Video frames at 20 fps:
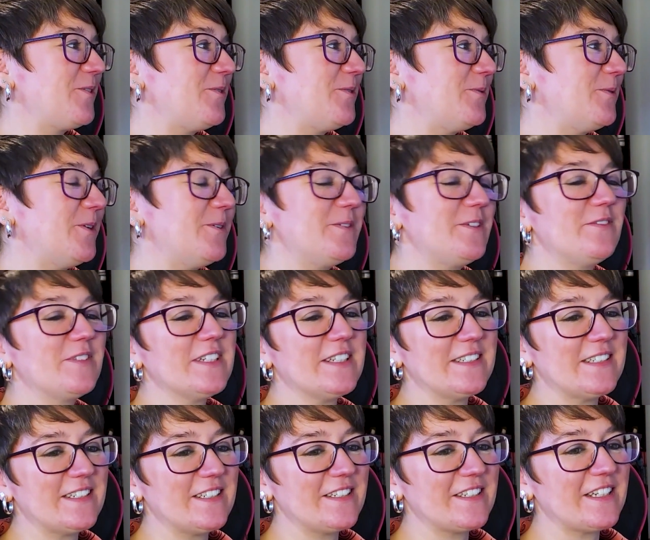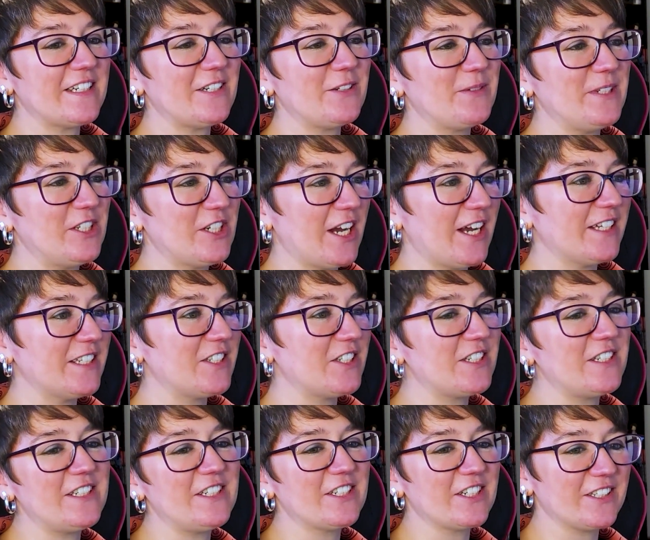what we've done is we
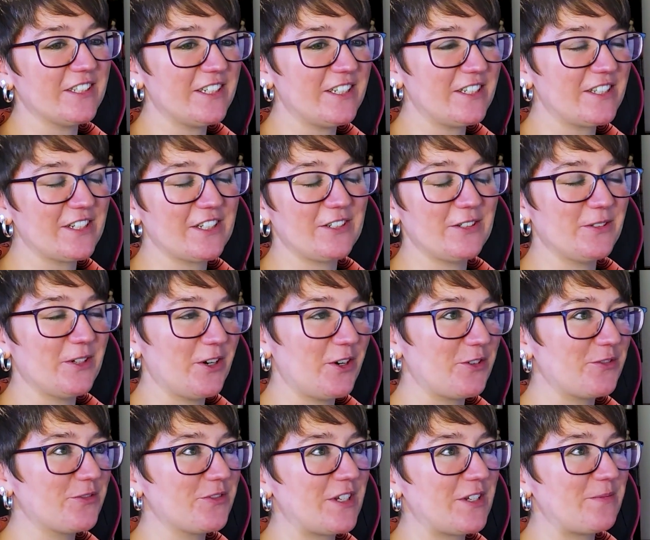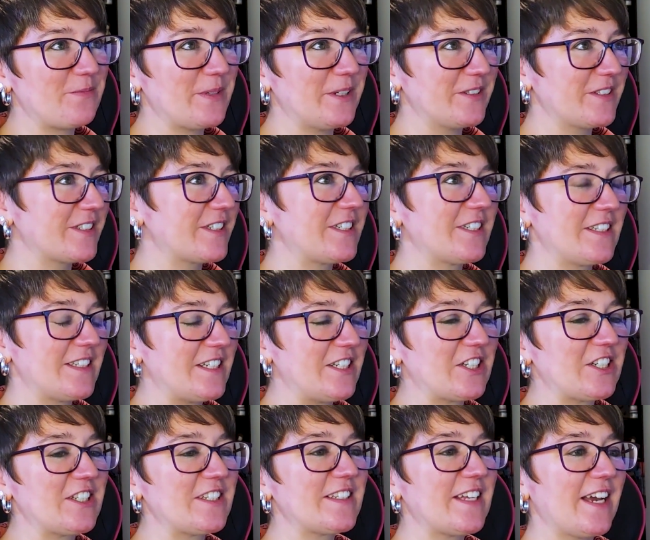challenged each other to go off and build a
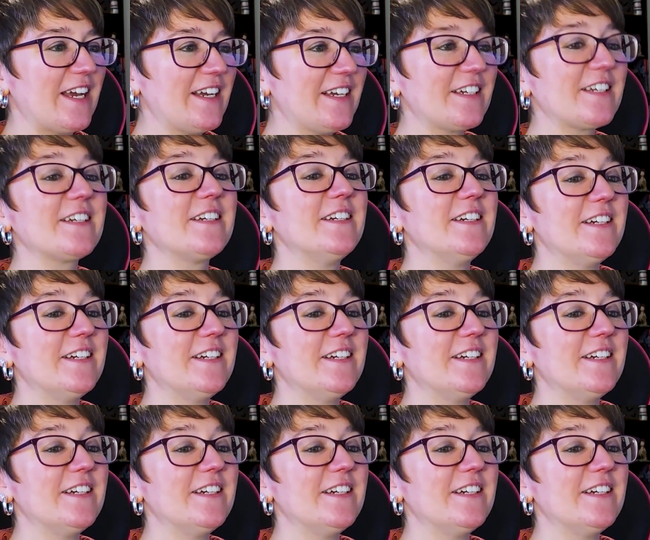crustaceans deck,